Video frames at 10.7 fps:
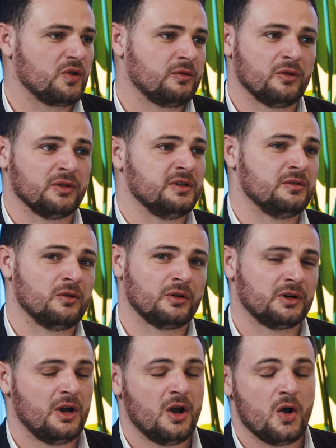only
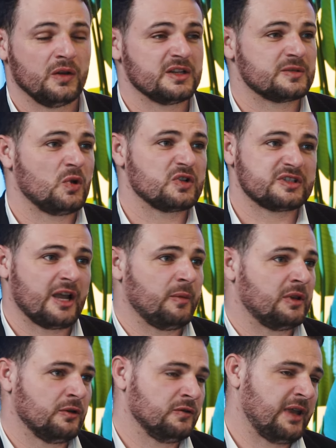small
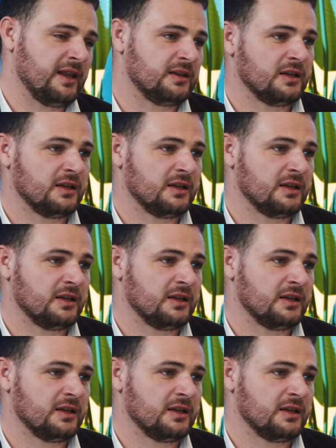segment of that